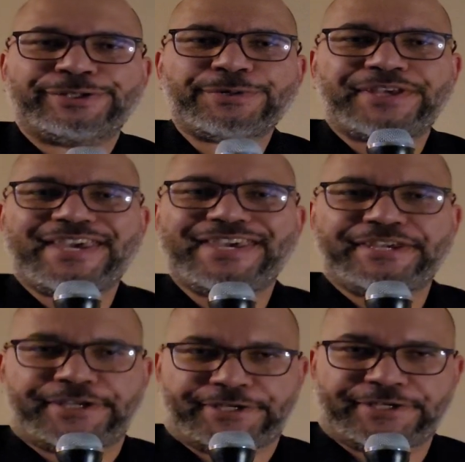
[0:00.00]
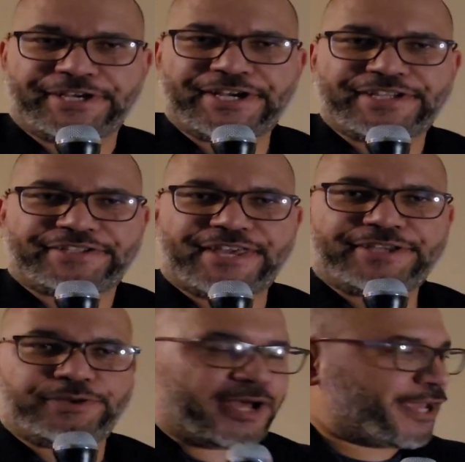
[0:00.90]
Okay, guys,
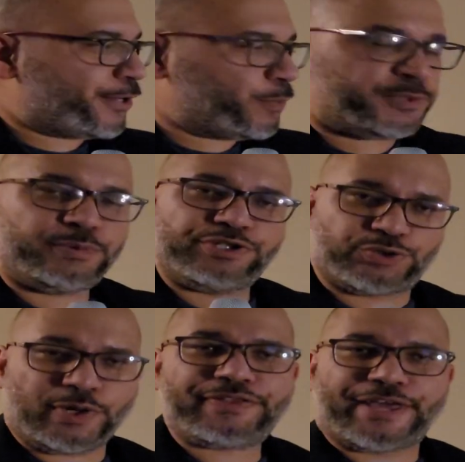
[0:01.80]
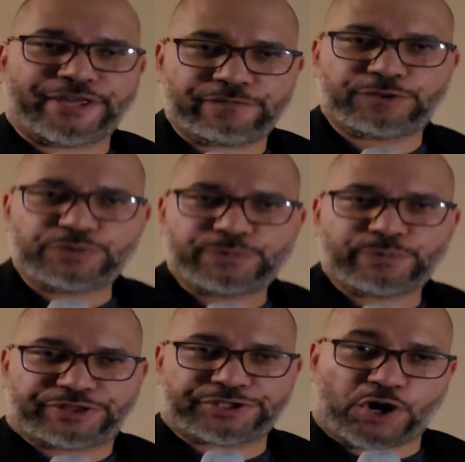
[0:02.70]
thank you. I hope you enjoyed that interview
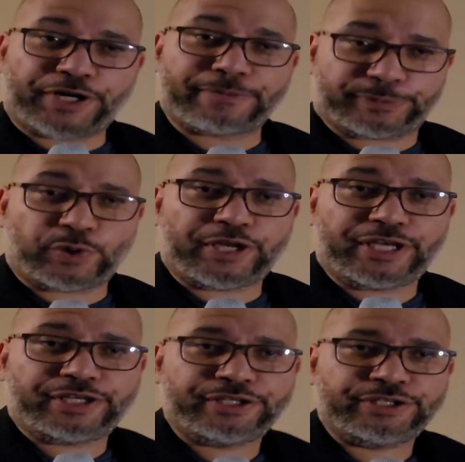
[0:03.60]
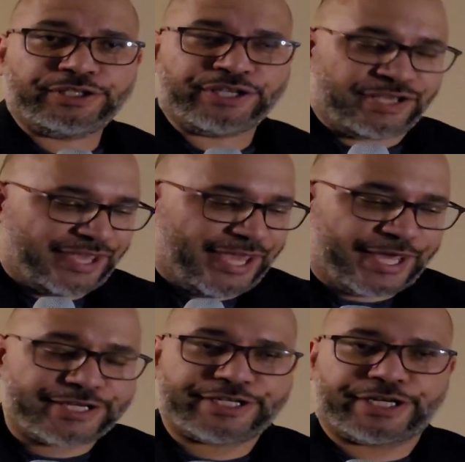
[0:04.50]
with the Target employee.
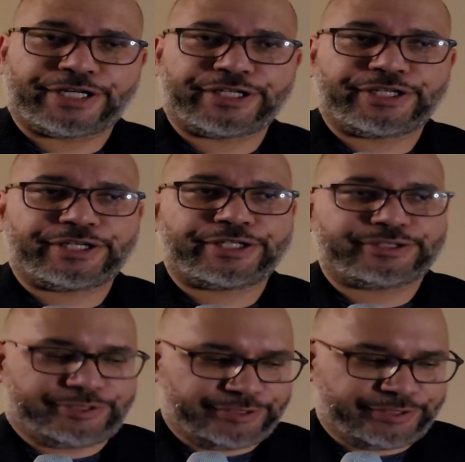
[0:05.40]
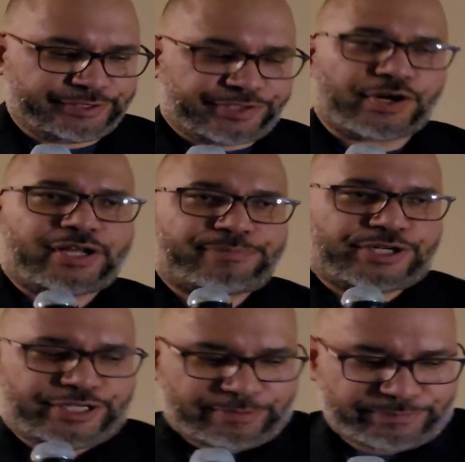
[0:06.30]
And uh, uh, sorry, I'm
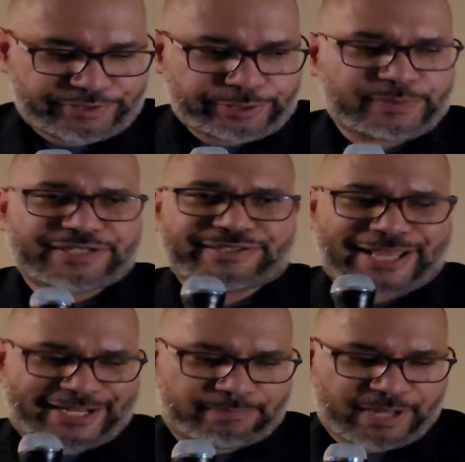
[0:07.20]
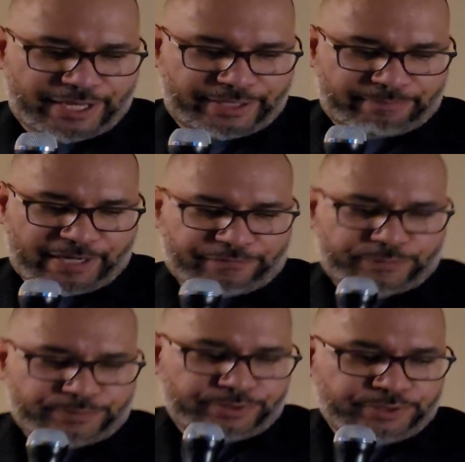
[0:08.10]
trying to get a little bit of slack on my
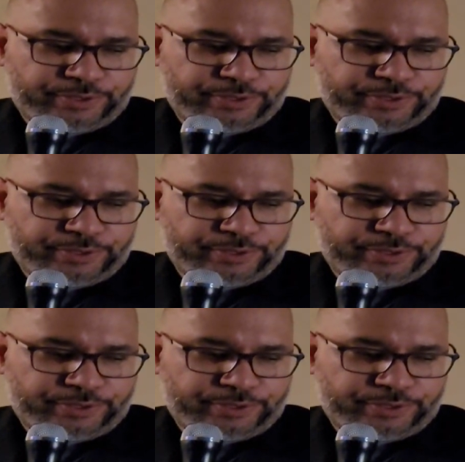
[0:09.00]
microphone.